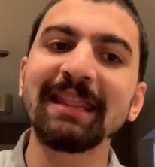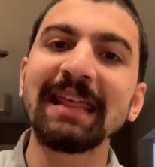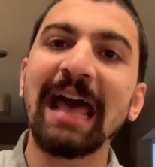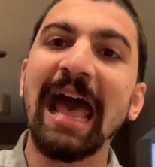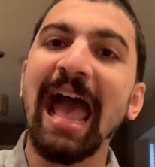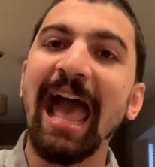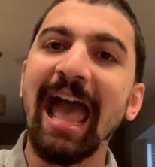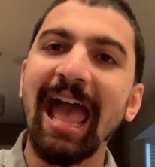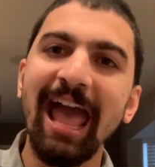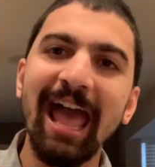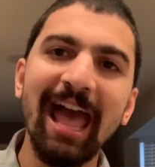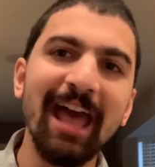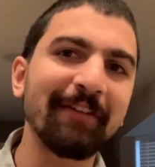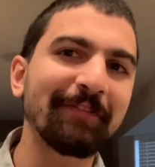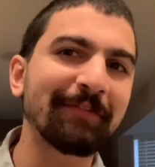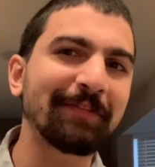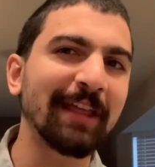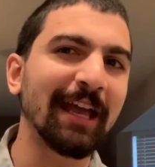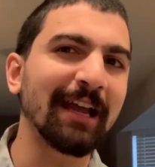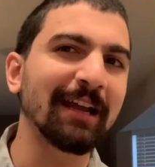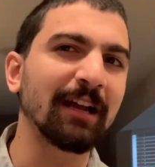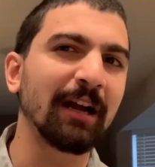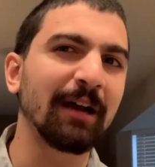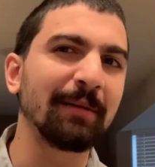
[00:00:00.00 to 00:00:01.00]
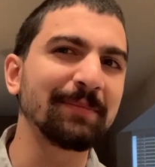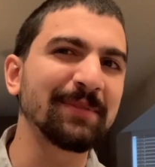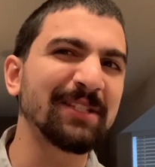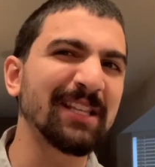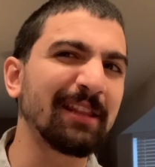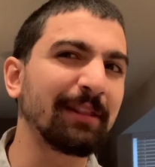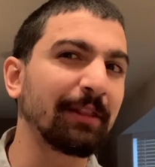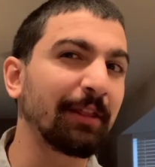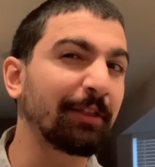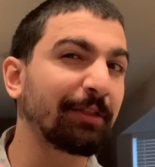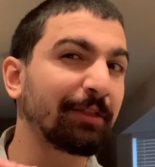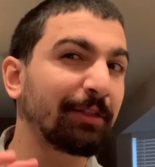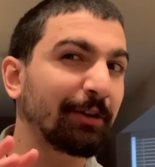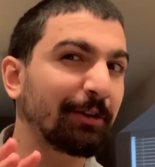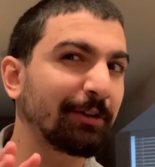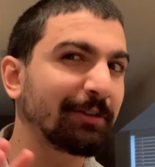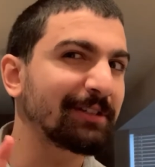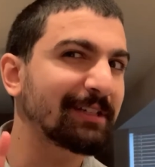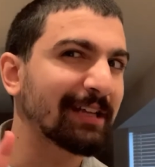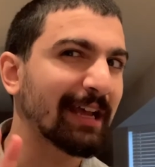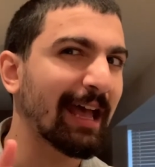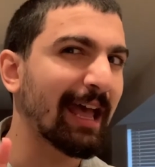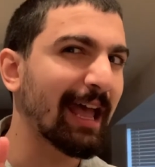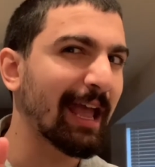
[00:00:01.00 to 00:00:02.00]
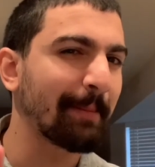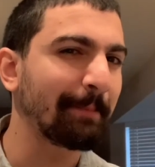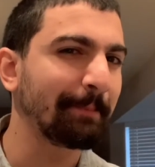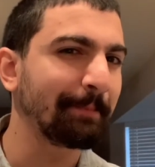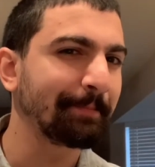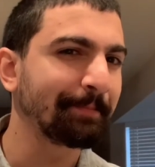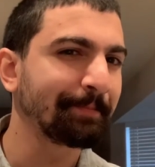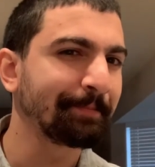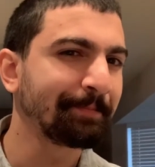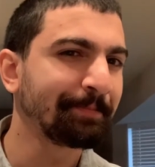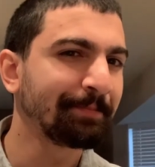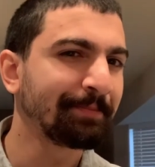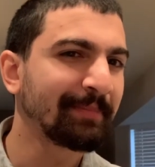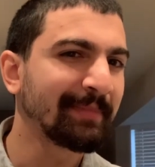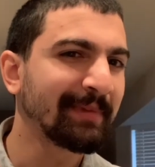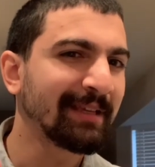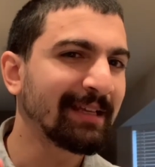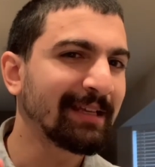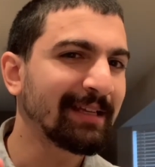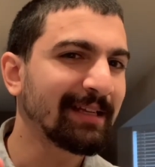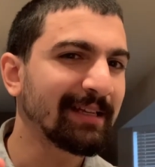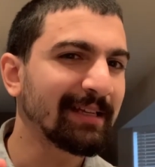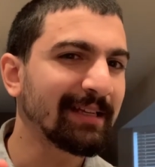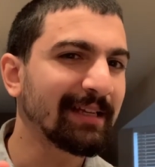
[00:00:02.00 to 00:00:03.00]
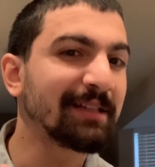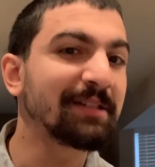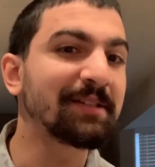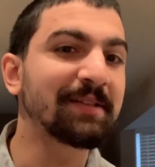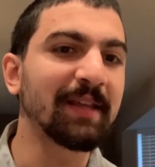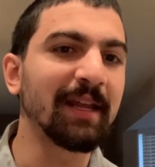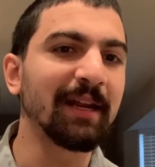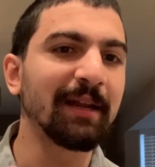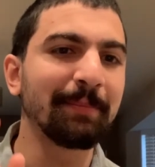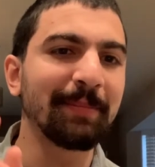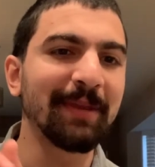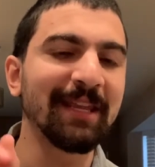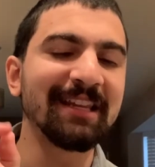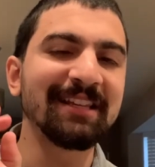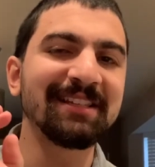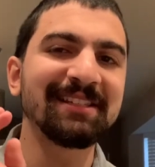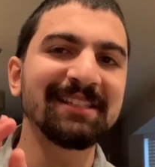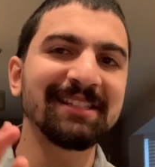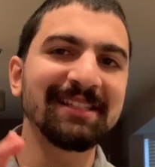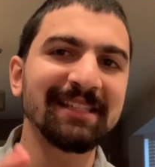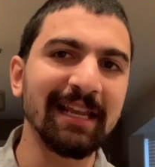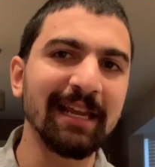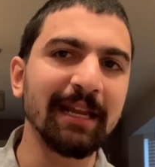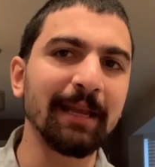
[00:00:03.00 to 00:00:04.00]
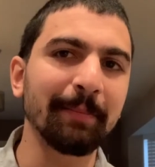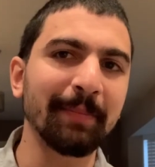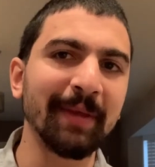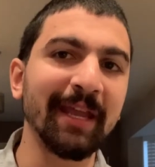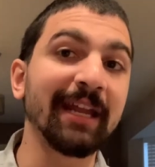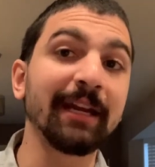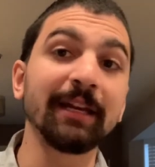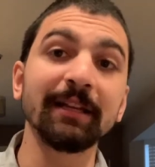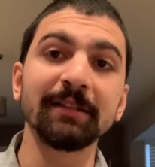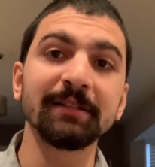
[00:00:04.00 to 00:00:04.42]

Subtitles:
that F that comes in the third time is going to be syncopated.